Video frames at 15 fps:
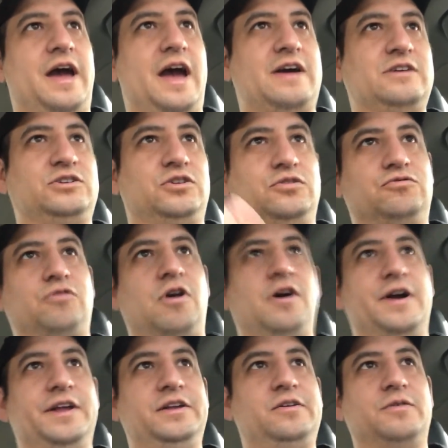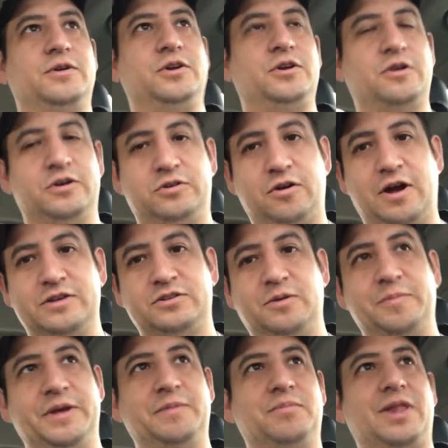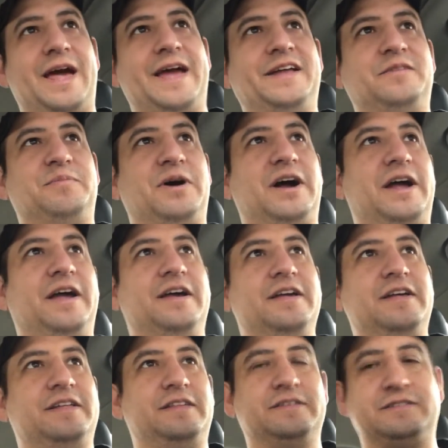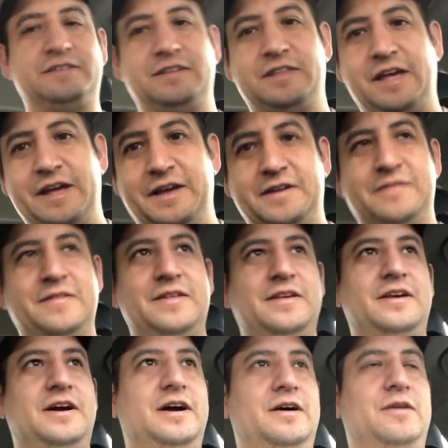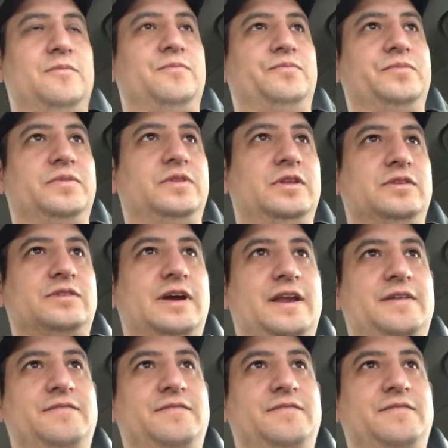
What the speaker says: as you're drawing, your draws are being blanked by this this kind